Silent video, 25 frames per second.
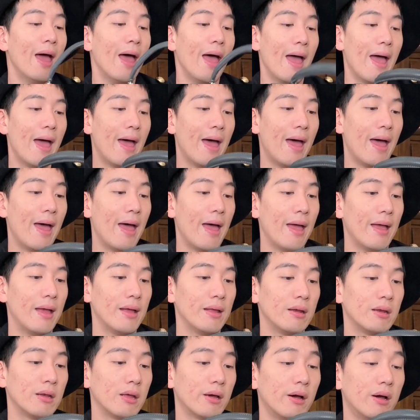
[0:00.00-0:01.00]

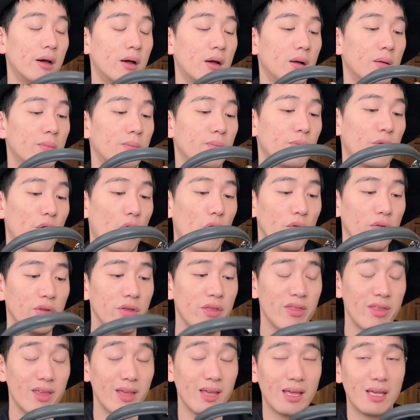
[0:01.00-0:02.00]
And the only
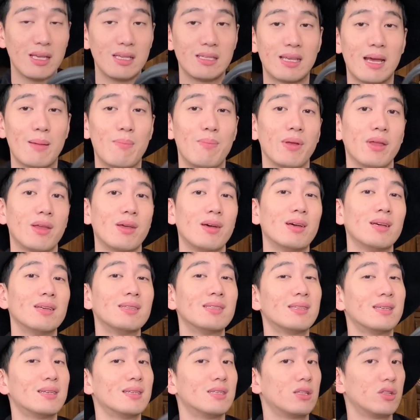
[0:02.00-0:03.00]
thing is that because
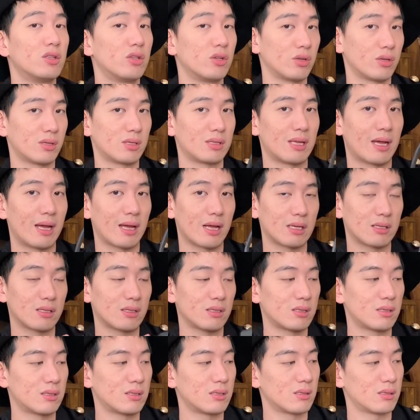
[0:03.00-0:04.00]
this looks
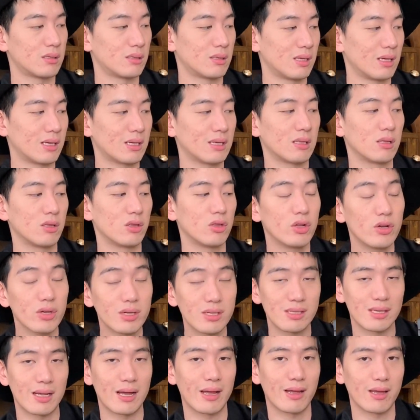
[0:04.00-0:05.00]

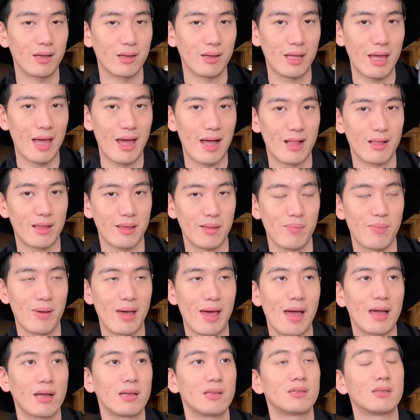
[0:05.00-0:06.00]
like a Kelly
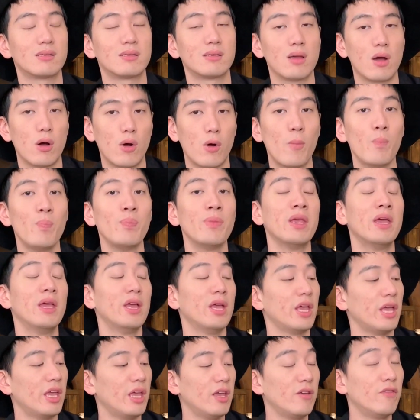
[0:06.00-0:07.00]
bag, so
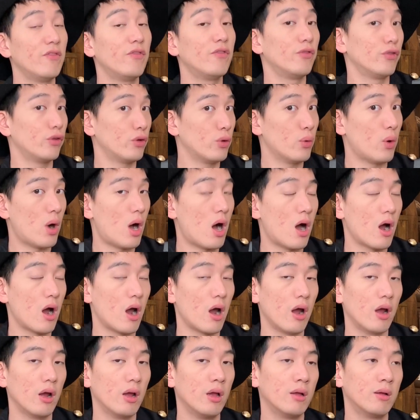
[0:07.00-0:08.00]
if you
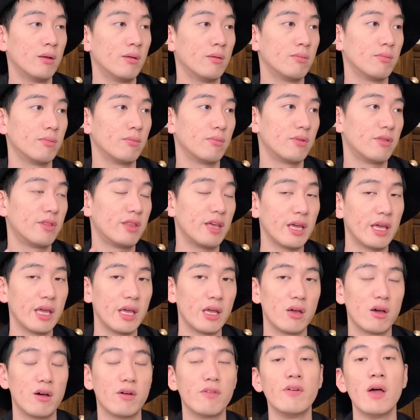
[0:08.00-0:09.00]
are
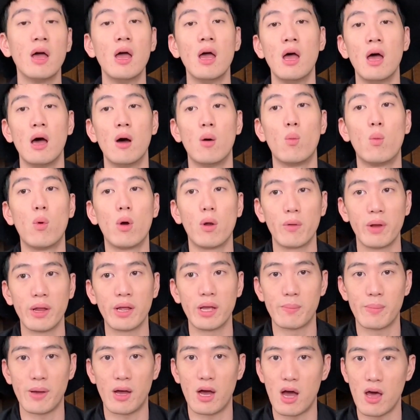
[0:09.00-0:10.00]
thinking of worrying
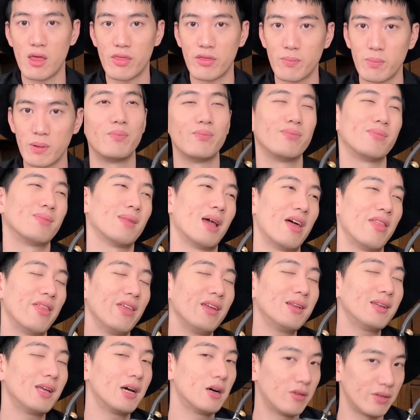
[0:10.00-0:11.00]
about other people, I
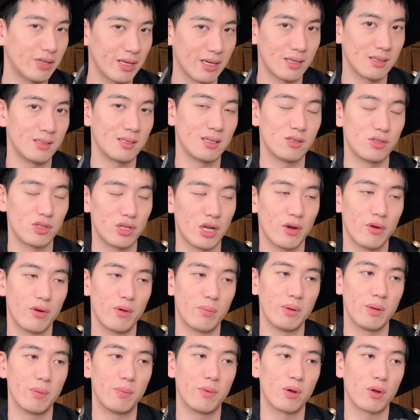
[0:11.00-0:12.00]
think nowadays in general
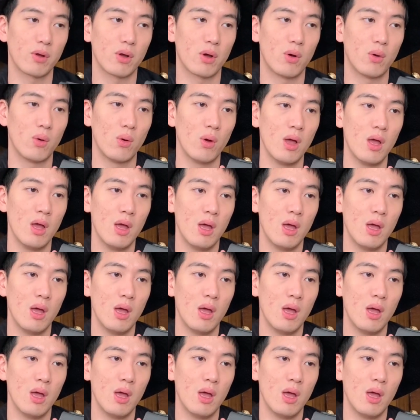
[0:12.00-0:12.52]
people go